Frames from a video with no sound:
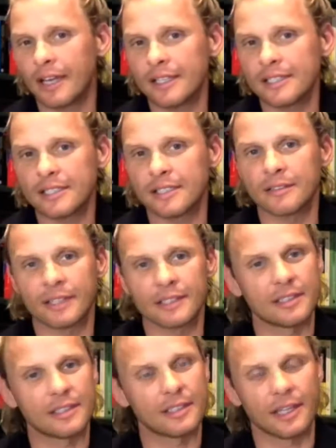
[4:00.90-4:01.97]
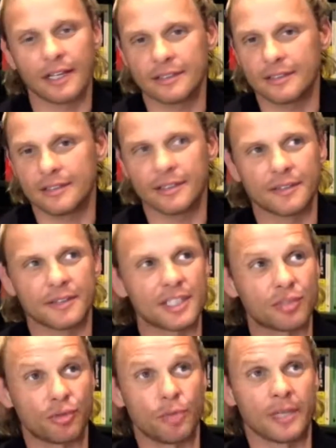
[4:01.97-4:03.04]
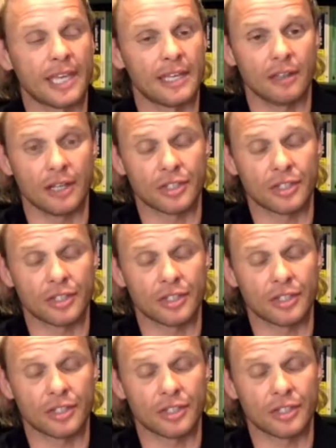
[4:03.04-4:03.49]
Listen, this room, again,